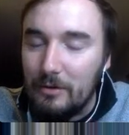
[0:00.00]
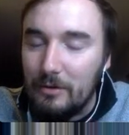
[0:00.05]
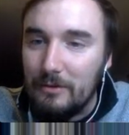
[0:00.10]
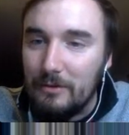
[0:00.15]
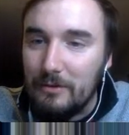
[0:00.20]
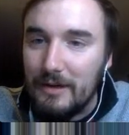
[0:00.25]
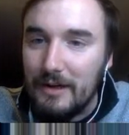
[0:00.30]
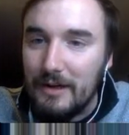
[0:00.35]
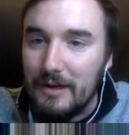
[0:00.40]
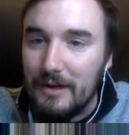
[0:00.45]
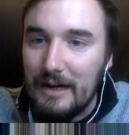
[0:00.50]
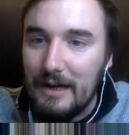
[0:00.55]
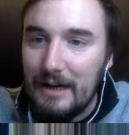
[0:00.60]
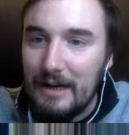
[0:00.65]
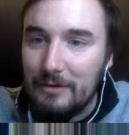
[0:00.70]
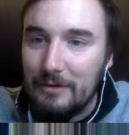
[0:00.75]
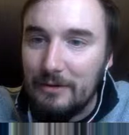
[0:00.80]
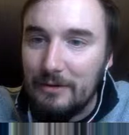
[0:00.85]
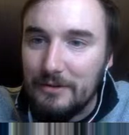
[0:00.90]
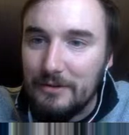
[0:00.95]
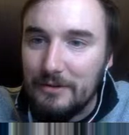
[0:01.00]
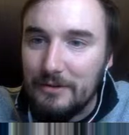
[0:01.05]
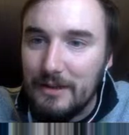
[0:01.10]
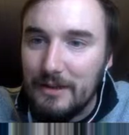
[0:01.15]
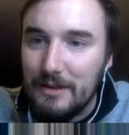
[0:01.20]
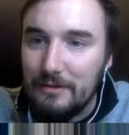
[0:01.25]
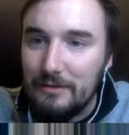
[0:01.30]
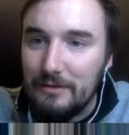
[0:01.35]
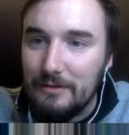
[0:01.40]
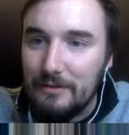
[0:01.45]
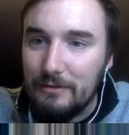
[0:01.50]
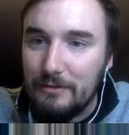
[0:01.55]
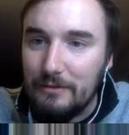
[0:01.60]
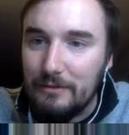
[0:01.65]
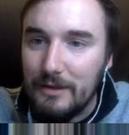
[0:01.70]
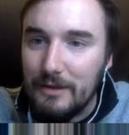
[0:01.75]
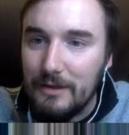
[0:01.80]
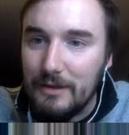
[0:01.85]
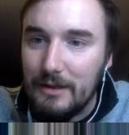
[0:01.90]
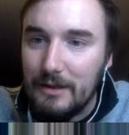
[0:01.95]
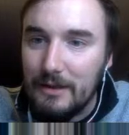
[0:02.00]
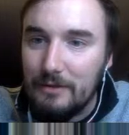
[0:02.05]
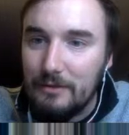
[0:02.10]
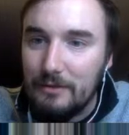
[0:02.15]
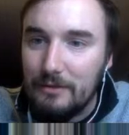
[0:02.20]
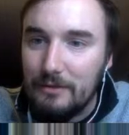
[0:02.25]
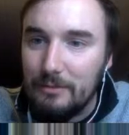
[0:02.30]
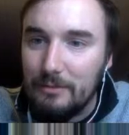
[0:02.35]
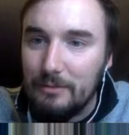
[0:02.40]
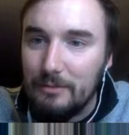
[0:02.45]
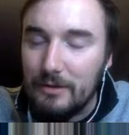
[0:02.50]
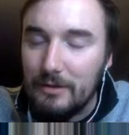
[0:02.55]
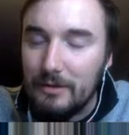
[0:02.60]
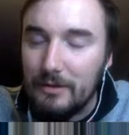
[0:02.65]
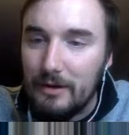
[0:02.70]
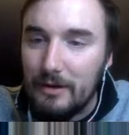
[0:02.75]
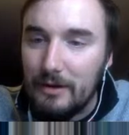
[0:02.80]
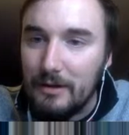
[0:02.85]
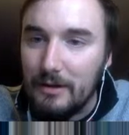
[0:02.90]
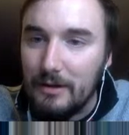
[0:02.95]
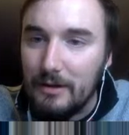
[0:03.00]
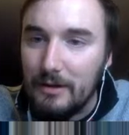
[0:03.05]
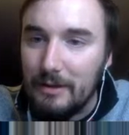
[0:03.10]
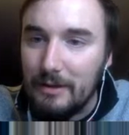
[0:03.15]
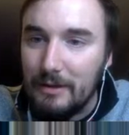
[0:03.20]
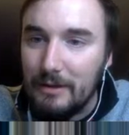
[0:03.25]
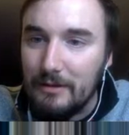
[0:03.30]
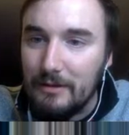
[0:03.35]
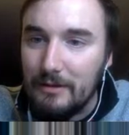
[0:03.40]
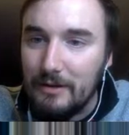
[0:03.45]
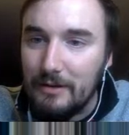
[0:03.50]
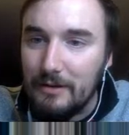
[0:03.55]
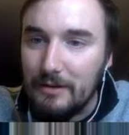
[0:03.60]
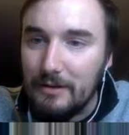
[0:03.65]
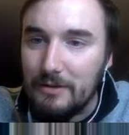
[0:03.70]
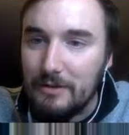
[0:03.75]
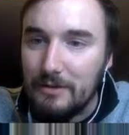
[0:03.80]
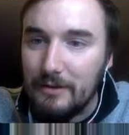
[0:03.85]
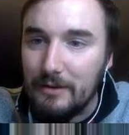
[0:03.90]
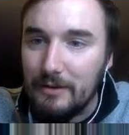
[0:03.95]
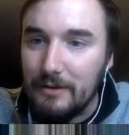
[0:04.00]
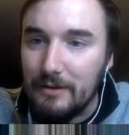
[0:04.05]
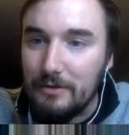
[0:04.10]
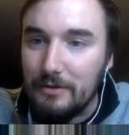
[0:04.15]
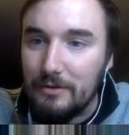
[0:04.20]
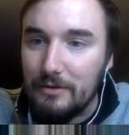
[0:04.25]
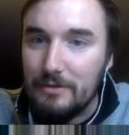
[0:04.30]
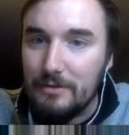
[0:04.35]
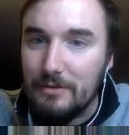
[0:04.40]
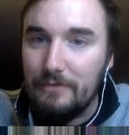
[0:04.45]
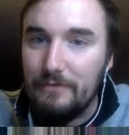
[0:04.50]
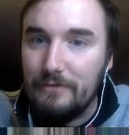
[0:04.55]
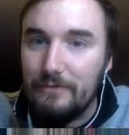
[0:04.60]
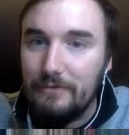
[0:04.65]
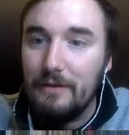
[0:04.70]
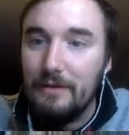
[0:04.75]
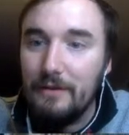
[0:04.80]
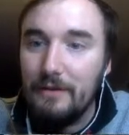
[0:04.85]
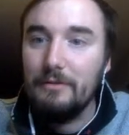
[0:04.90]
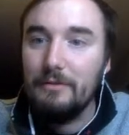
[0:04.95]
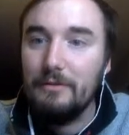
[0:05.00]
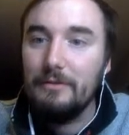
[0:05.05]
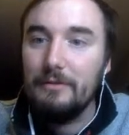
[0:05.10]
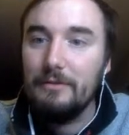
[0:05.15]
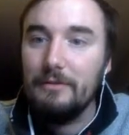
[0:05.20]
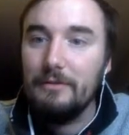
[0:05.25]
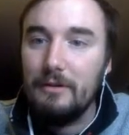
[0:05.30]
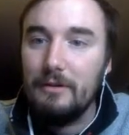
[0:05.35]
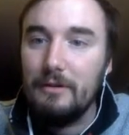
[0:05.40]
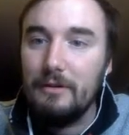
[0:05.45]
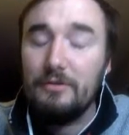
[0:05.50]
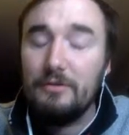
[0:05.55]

cool. Howard All Today is a really interesting book on paleontology and reconstruction of fossils.